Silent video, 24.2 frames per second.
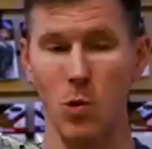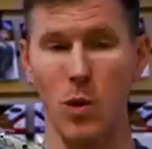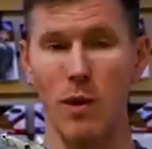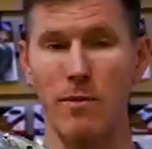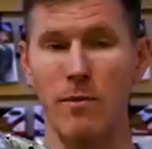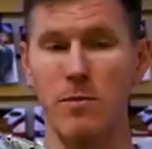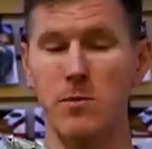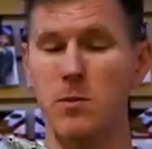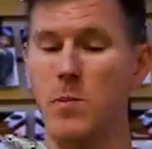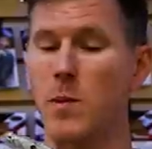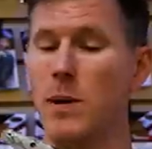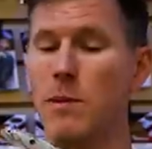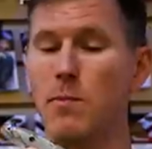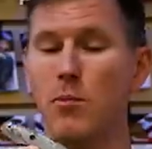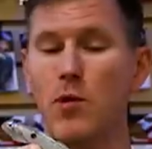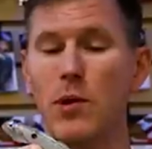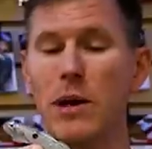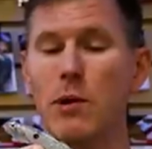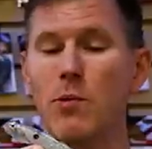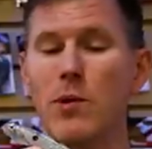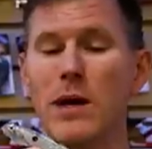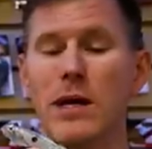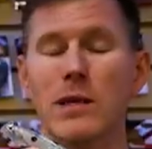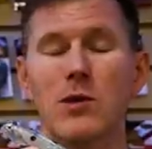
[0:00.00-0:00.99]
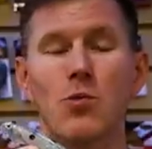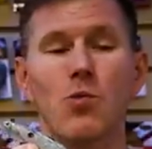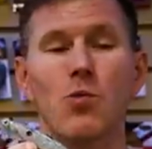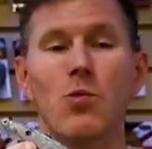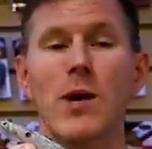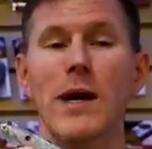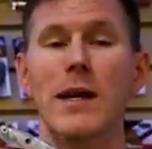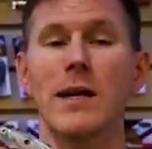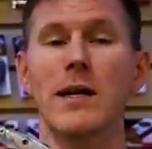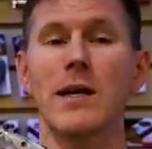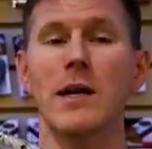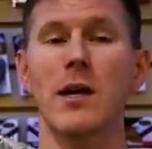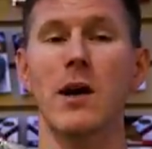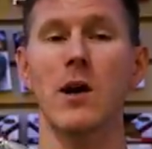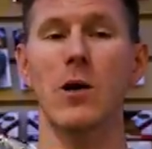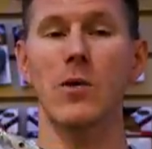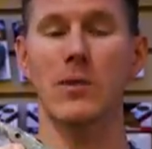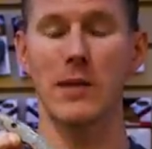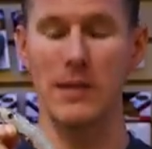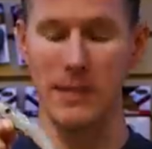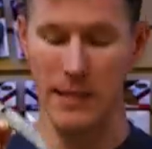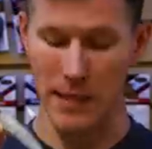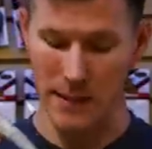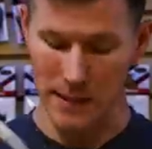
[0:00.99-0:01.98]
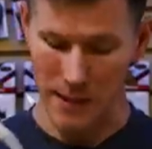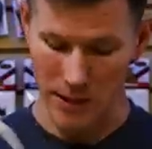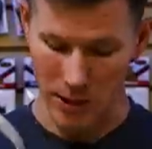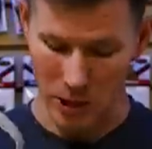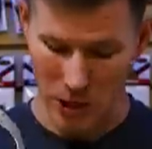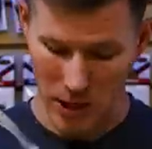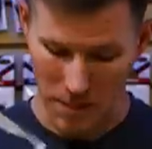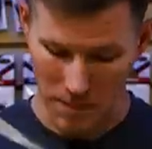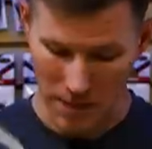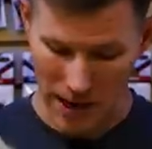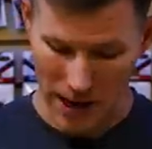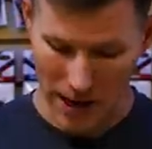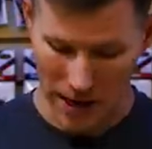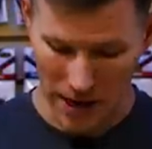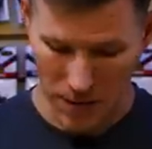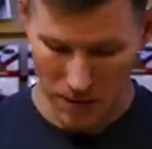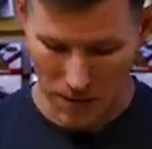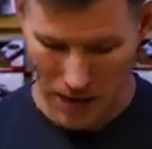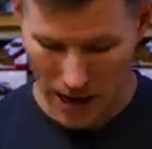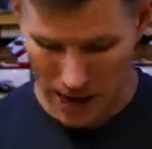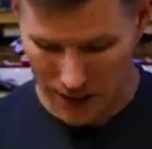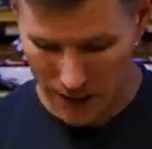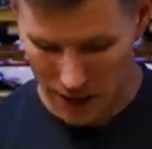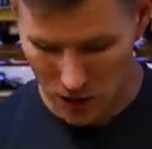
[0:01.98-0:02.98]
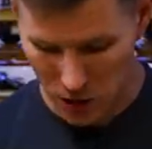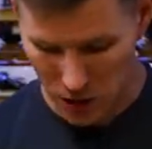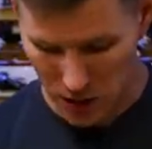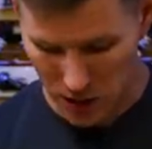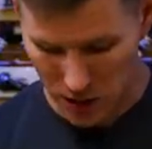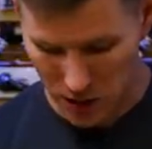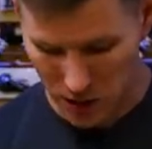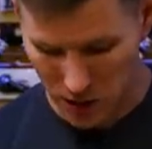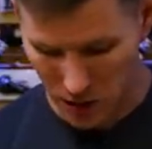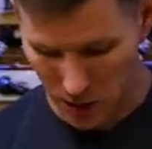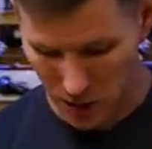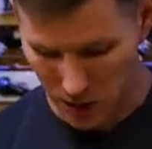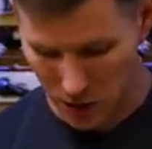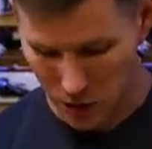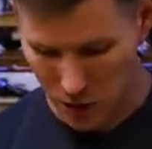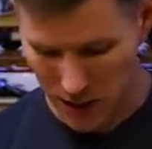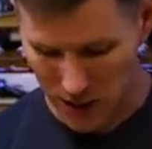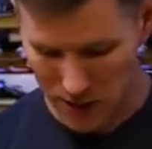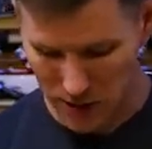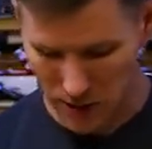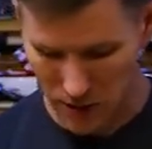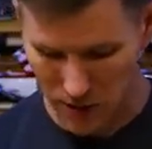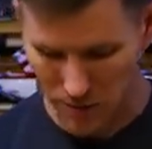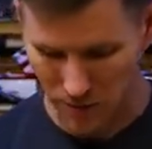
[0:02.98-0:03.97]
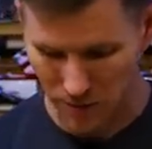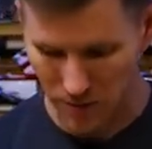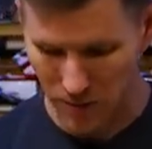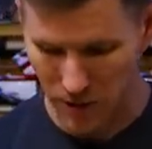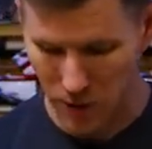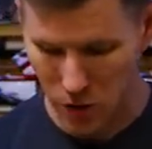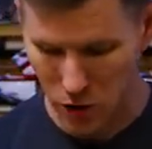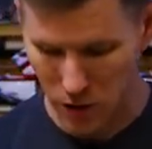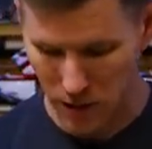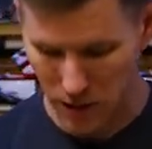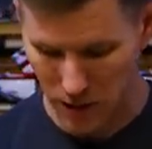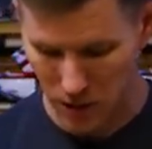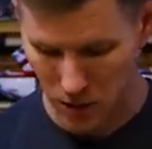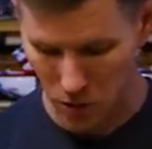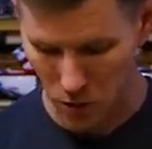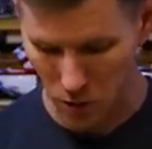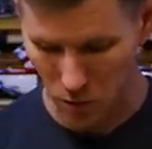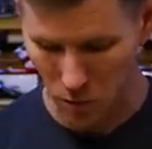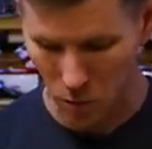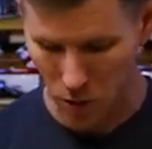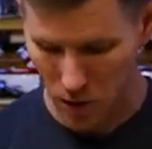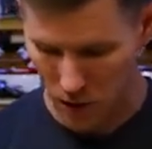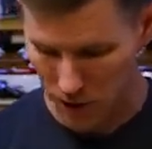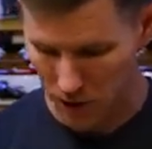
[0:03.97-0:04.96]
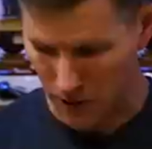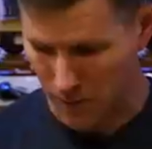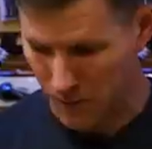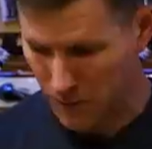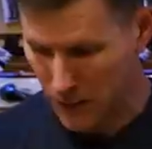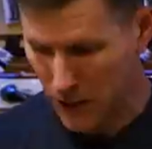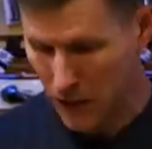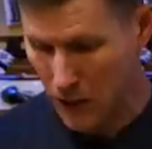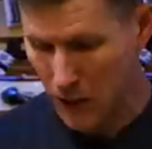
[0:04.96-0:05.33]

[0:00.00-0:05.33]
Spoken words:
one of them's gonna be pre-rigged, ready to go. These things can jump out of the package, start chasing some fish in your water.